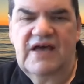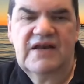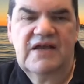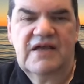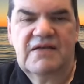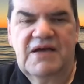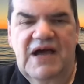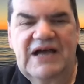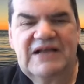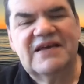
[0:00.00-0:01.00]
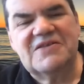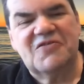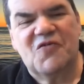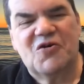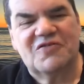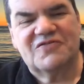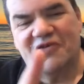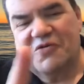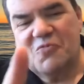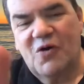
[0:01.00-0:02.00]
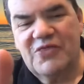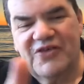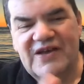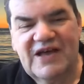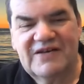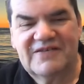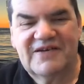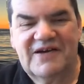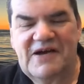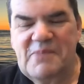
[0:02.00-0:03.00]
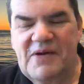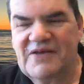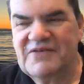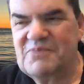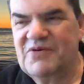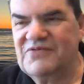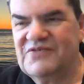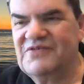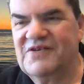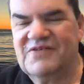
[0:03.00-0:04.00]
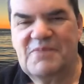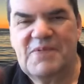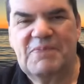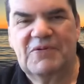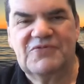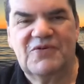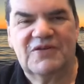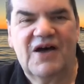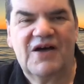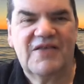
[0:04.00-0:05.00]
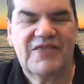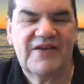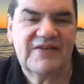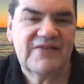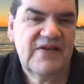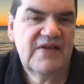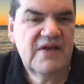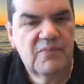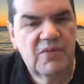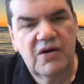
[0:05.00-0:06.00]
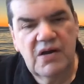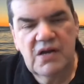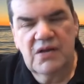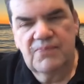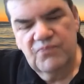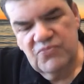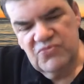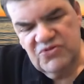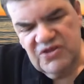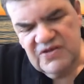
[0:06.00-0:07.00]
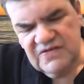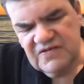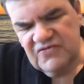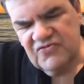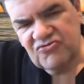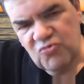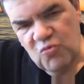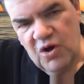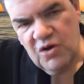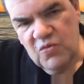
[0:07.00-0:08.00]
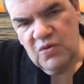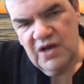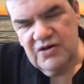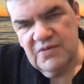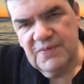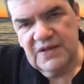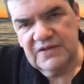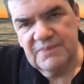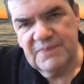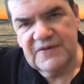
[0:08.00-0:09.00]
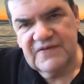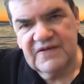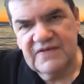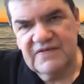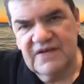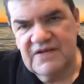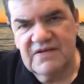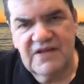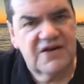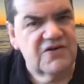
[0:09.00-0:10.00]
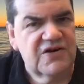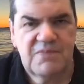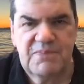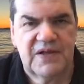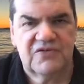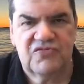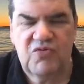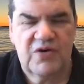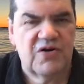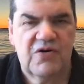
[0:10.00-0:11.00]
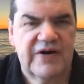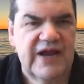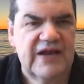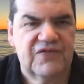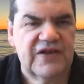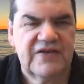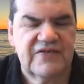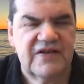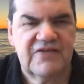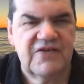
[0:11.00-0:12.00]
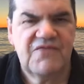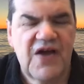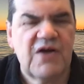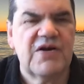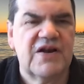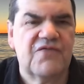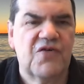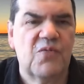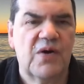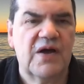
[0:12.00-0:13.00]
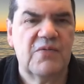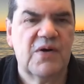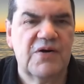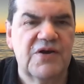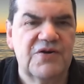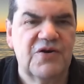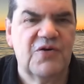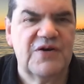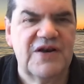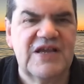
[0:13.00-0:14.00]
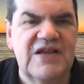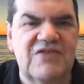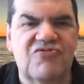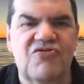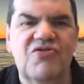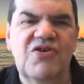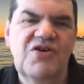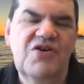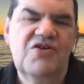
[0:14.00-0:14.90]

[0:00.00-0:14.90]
and i tend to focus on one thing at a time as opposed to you know some people do a lot of things but this is just one way to build a business. And then you can build Twitter or Netflix, and it's a very different way where you don't need to